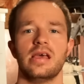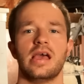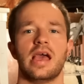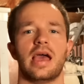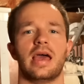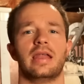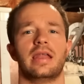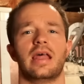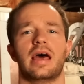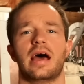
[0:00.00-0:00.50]

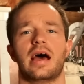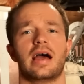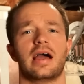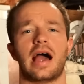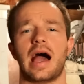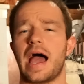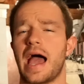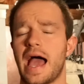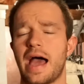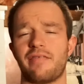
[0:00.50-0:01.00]
And
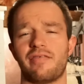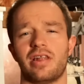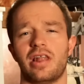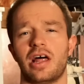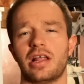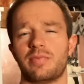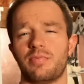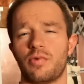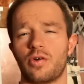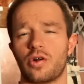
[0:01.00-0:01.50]
I have a
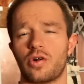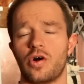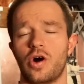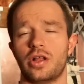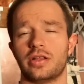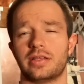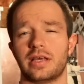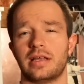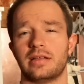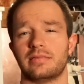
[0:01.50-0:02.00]
lot more
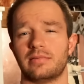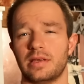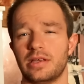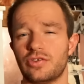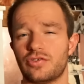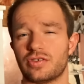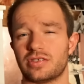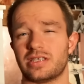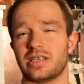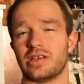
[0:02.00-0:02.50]
content,
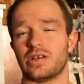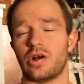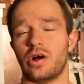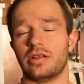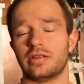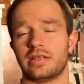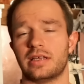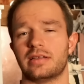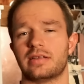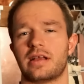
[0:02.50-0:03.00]
interesting
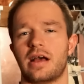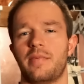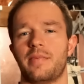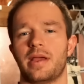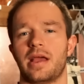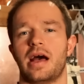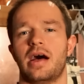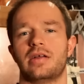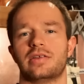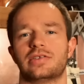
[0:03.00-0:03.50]
content coming
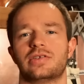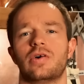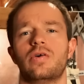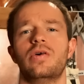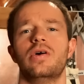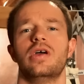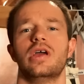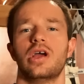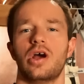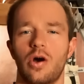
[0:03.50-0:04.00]
out. So
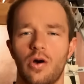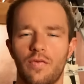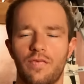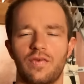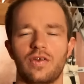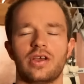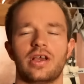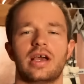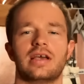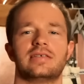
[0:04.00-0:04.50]

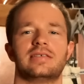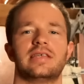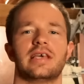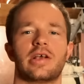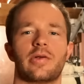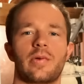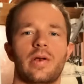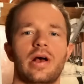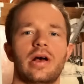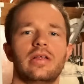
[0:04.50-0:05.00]
hopefully you guys stick
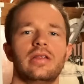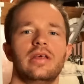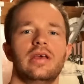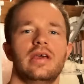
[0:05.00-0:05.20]
around.